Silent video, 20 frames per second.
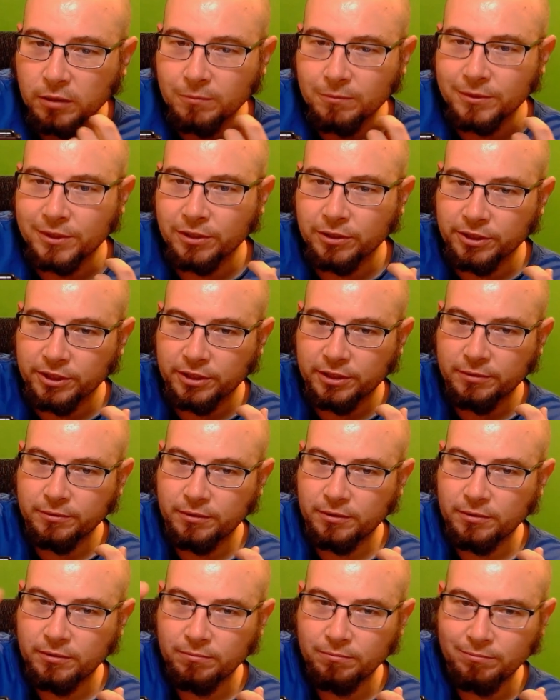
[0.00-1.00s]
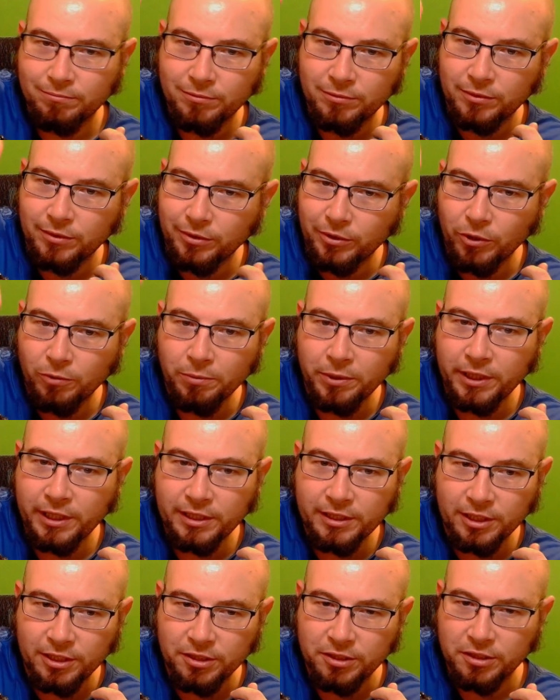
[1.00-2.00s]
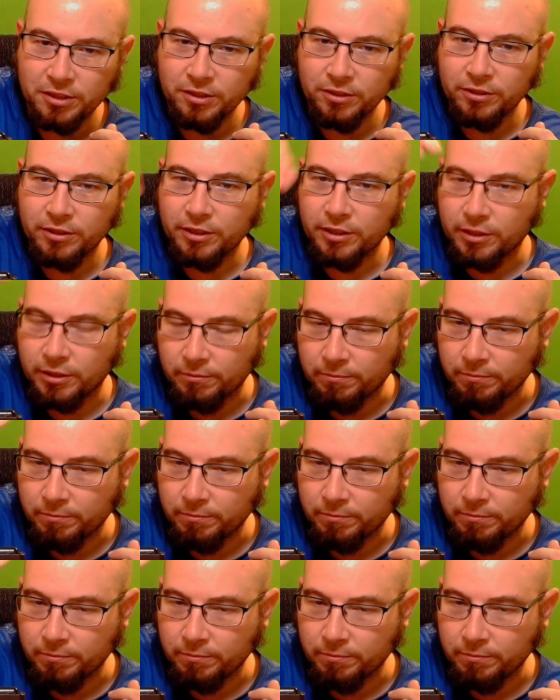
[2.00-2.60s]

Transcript: So just don't pay attention to the